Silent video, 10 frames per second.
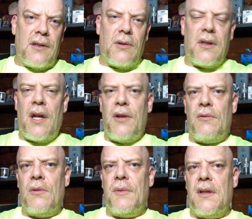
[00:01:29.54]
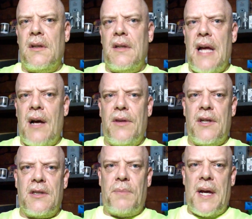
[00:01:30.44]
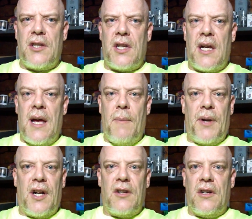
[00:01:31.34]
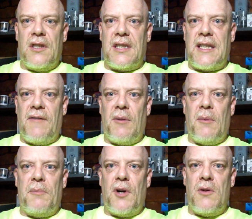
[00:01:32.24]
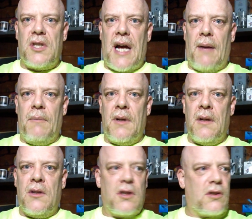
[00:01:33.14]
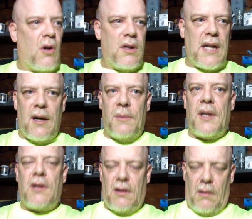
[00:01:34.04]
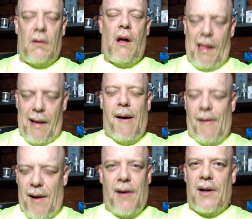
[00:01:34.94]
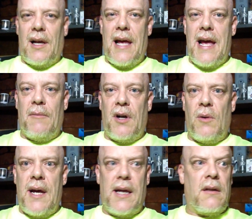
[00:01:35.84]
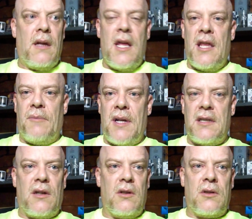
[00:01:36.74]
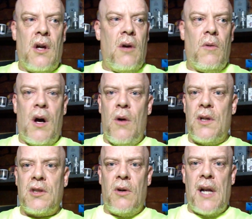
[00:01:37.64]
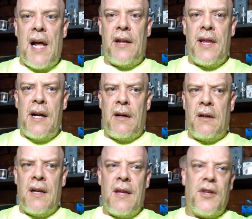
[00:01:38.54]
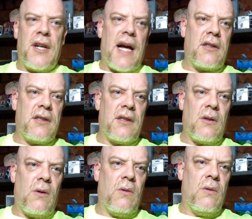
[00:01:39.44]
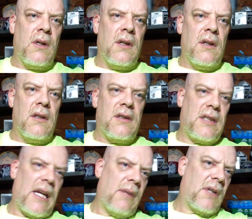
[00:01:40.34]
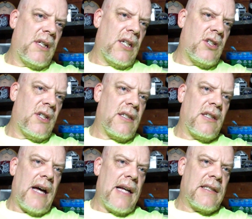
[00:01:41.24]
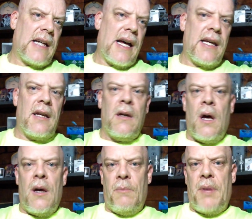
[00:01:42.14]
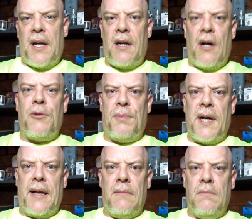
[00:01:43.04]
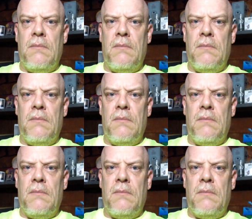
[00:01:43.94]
to another room, and now there's a patient, but a nurse is giving him a blowjob. Just going down on like hammering away, and the president goes, "Whoa, what's going on in there?" The doctor says, "Oh, same condition as the last guy, better health plan."